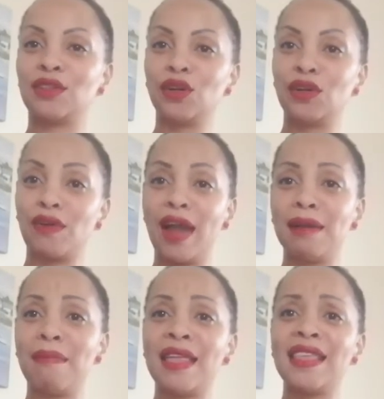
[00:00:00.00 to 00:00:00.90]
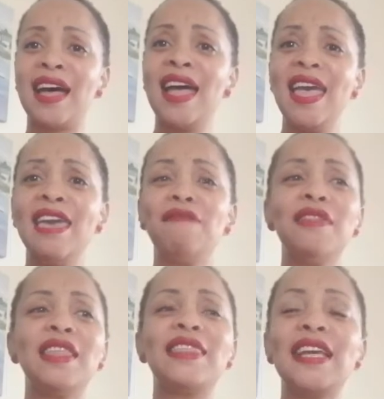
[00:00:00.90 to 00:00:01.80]
her grandmother.
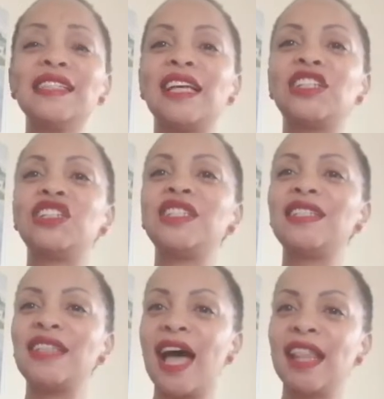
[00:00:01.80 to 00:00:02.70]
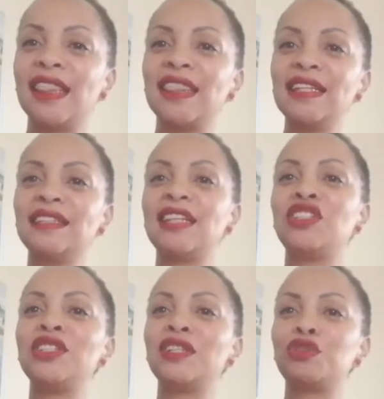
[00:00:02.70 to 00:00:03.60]
Even the things that she's done, things that
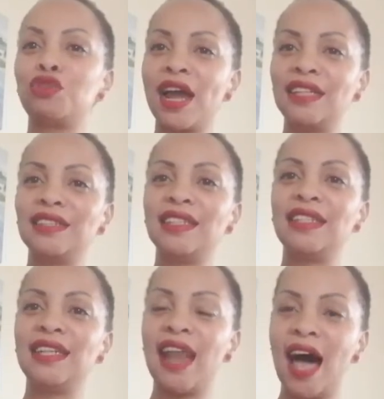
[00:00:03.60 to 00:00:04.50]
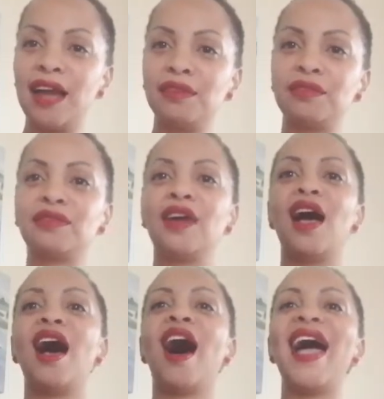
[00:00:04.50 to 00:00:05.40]
she's attracted in life,
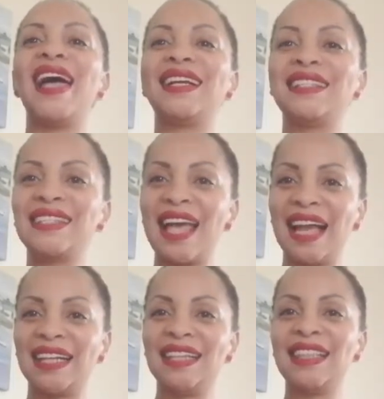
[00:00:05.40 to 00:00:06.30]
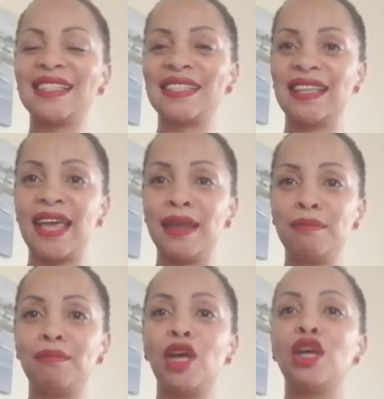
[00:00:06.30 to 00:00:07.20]
exactly the
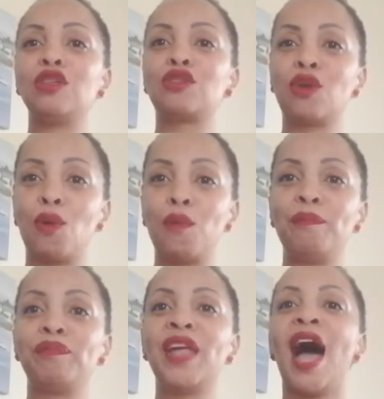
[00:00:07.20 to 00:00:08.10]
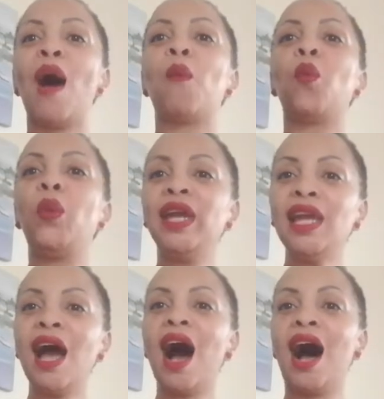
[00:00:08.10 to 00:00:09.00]
same. So
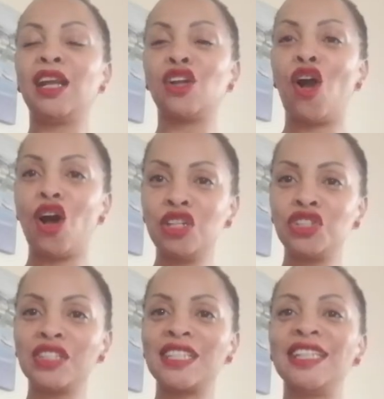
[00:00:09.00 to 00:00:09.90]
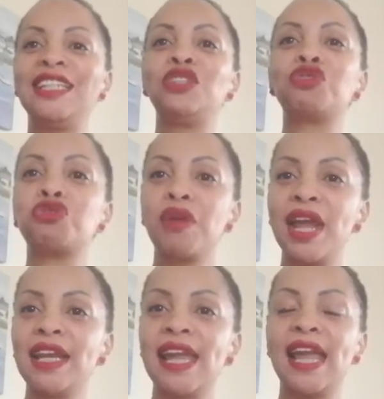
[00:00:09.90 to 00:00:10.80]
we are unconsciously
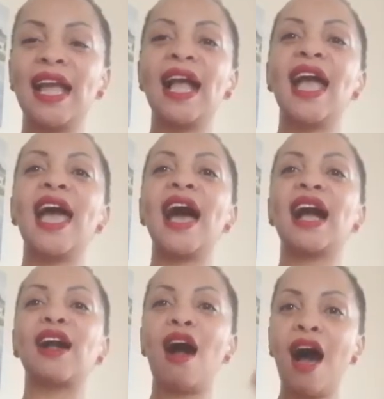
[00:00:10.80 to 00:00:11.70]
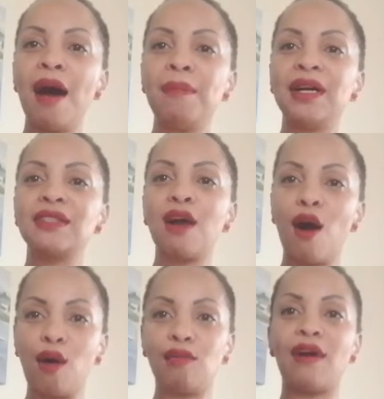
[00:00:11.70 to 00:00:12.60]
trading karmas
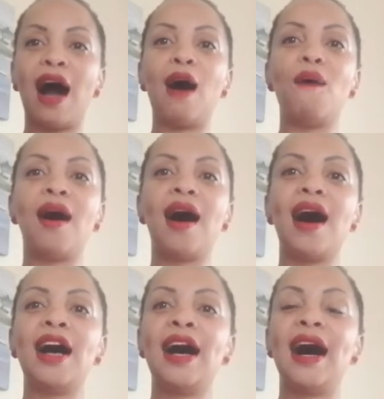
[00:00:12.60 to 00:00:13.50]
of our